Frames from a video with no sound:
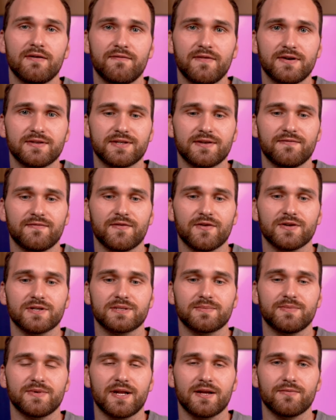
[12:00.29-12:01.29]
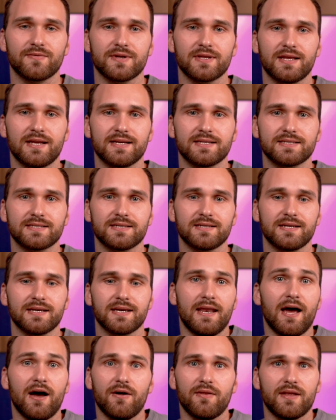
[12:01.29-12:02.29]
I felt at first, but I realized like
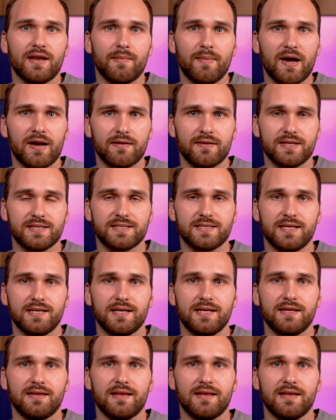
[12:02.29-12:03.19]
now that I'm out of the city